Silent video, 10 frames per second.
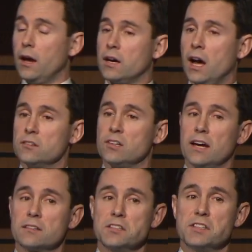
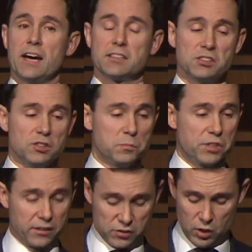contact the data
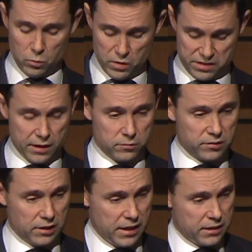subject without
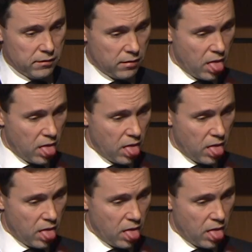delay.